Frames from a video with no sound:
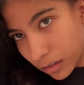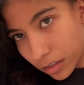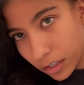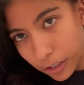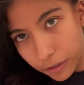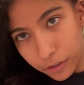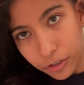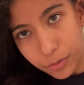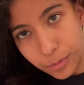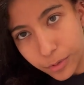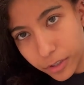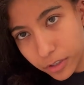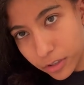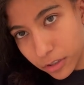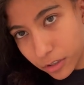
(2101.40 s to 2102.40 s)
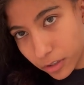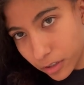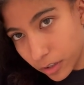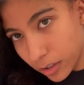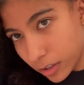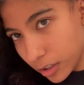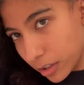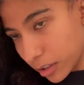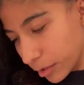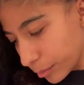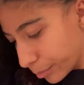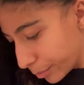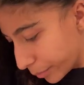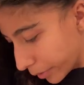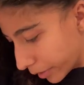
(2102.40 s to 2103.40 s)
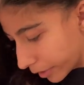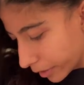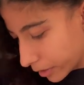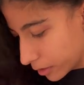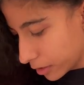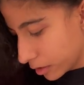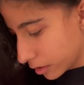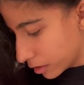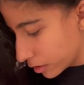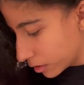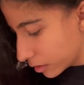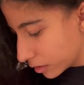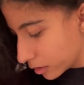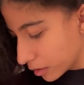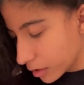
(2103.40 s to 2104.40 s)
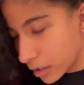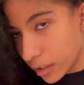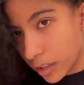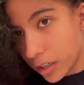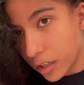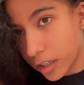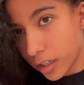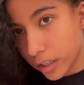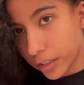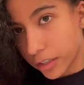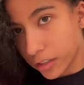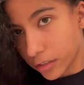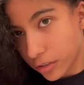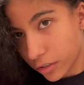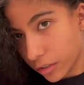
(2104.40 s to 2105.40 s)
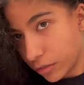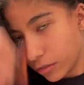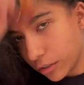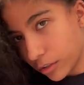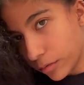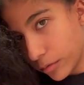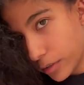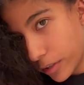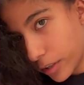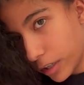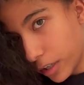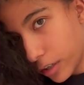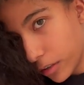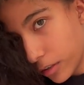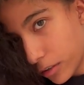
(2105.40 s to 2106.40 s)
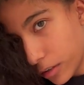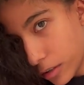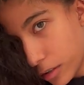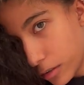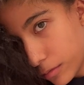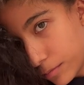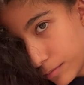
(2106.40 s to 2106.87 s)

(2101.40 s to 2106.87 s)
I just put it in a little bun and I secure it with a hair claw.